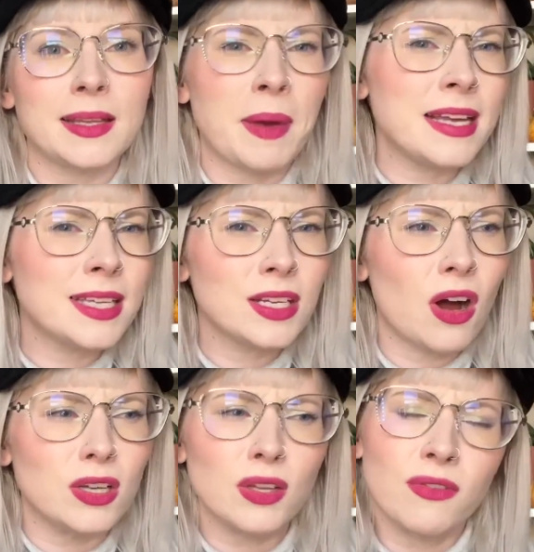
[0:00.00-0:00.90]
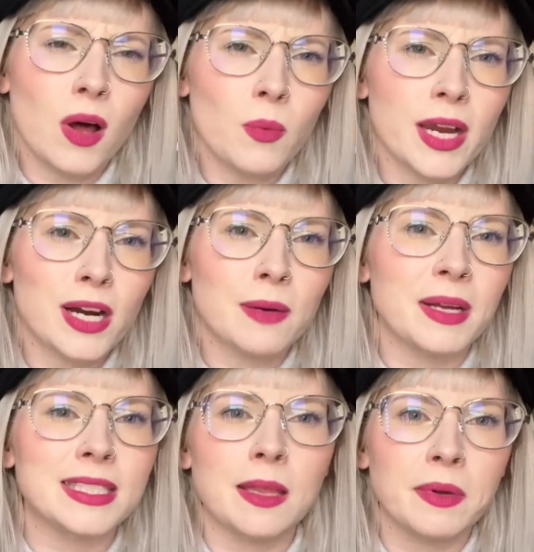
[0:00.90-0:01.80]
The pacing also felt weird
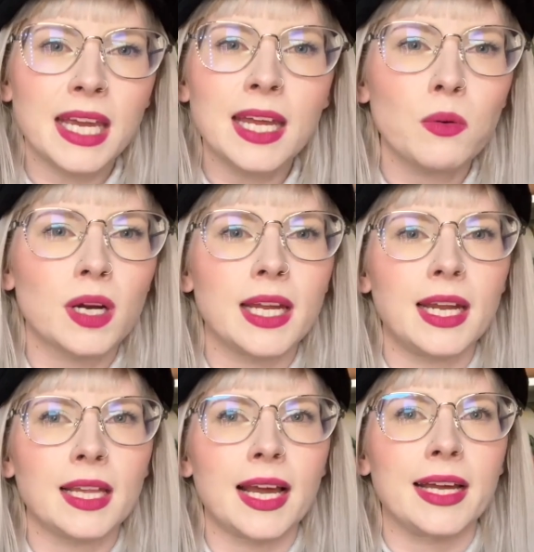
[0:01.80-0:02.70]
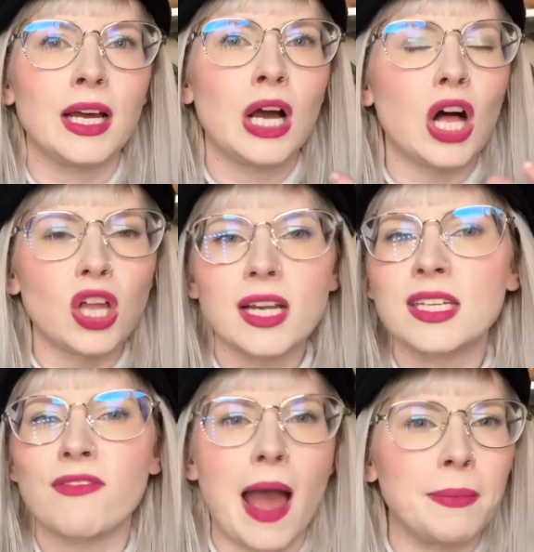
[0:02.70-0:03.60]
because at the beginning we're getting like a lot of
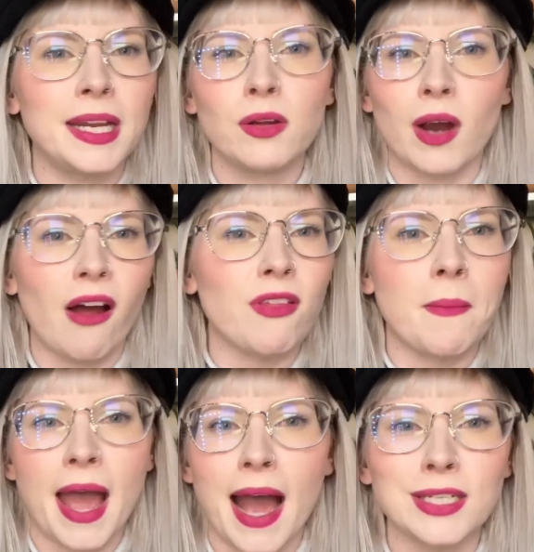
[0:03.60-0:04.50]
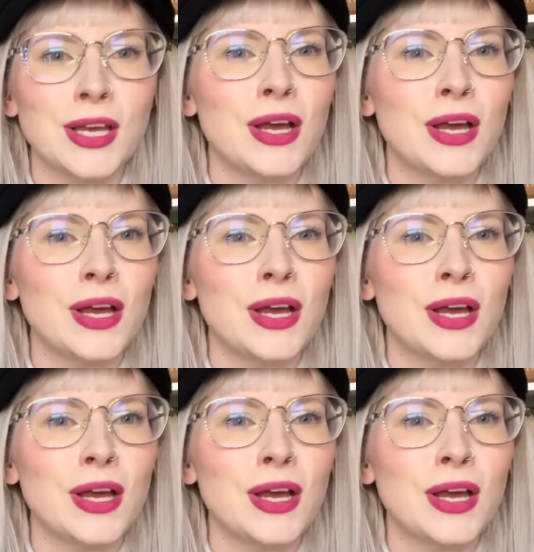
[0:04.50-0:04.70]
stuff happening right off the bat.